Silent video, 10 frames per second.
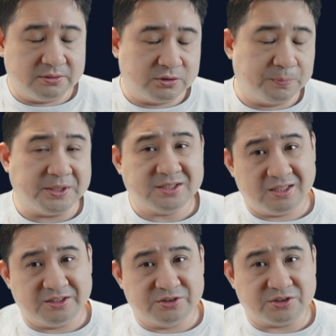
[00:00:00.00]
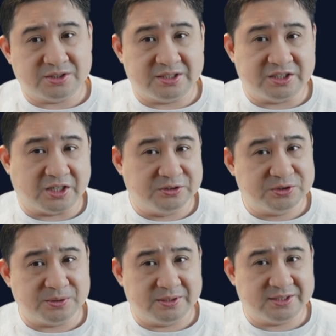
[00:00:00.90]
So basically just the
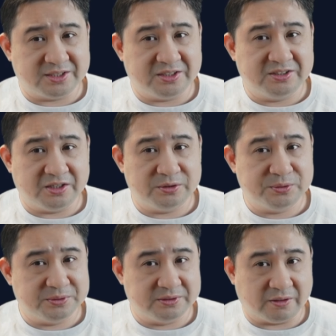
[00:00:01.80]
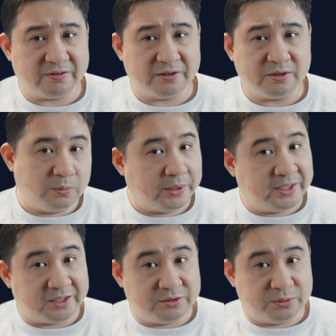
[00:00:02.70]
controller sitting there doing nothing,
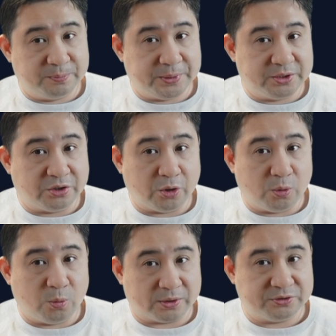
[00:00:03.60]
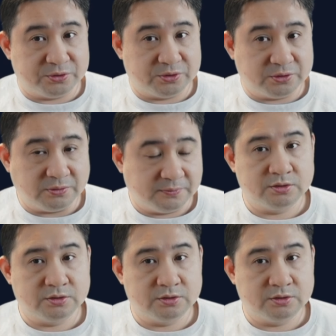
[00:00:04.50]
waiting to be told what to do.